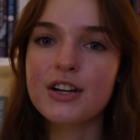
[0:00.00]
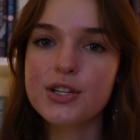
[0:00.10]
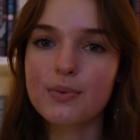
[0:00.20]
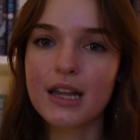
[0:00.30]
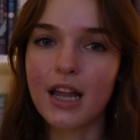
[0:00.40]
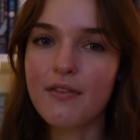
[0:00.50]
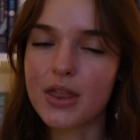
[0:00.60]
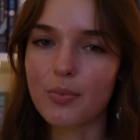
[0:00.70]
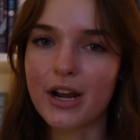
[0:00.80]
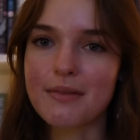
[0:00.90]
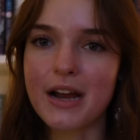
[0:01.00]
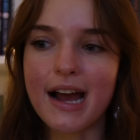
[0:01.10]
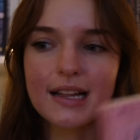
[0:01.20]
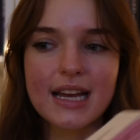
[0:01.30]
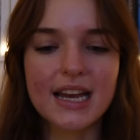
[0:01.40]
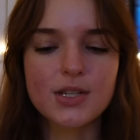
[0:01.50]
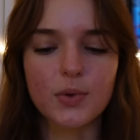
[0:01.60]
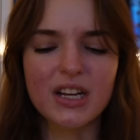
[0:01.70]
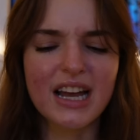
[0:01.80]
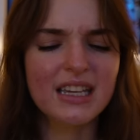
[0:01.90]
also read Love on the Brain by Allie
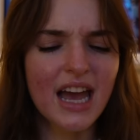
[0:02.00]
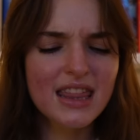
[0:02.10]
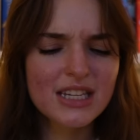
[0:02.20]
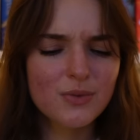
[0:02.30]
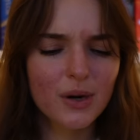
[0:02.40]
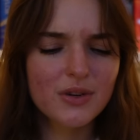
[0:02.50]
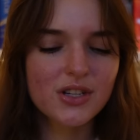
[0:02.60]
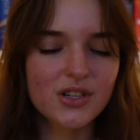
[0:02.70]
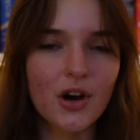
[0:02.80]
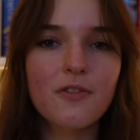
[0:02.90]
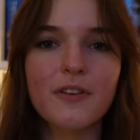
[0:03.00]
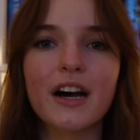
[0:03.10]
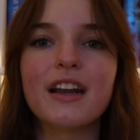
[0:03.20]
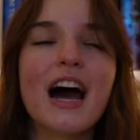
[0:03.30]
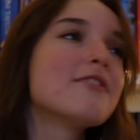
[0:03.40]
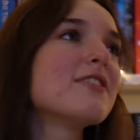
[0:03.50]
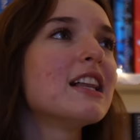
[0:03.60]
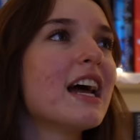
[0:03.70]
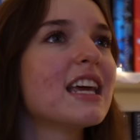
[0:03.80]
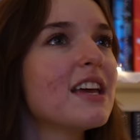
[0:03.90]
Hazelwood. Again, this one was so fun. I feel
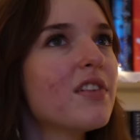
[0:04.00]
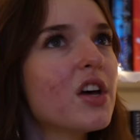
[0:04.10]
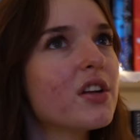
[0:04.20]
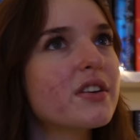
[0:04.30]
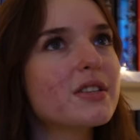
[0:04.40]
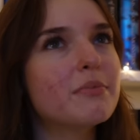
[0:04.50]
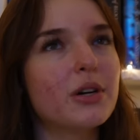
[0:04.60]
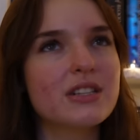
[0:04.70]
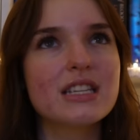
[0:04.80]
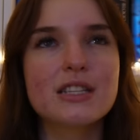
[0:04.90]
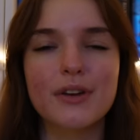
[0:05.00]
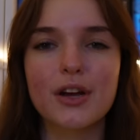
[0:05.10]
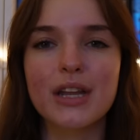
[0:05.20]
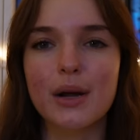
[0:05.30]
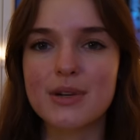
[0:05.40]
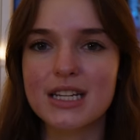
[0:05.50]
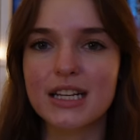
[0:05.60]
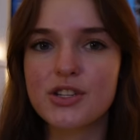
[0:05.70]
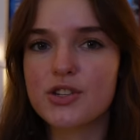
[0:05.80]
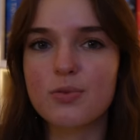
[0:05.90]
like even though there are some books in this video that I wasn't
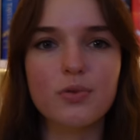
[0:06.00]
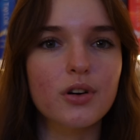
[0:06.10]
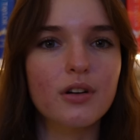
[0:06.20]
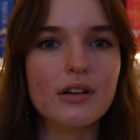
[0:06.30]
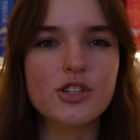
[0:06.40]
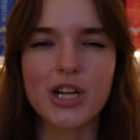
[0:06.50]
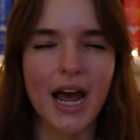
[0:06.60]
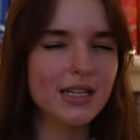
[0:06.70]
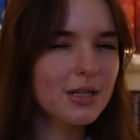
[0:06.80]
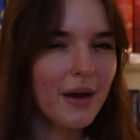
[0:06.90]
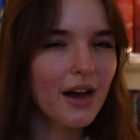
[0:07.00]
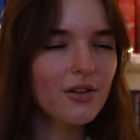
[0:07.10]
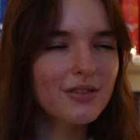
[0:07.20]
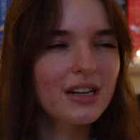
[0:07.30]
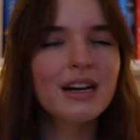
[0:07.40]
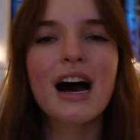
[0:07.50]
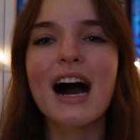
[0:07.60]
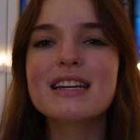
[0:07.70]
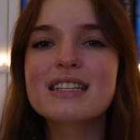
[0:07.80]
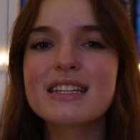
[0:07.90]
like super jazzed about,
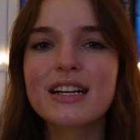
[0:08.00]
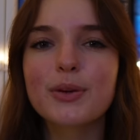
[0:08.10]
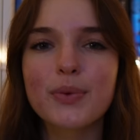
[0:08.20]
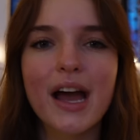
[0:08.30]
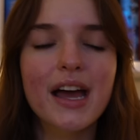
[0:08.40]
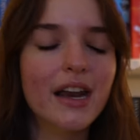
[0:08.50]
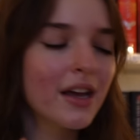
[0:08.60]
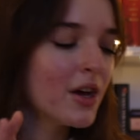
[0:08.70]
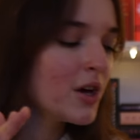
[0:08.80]
I still read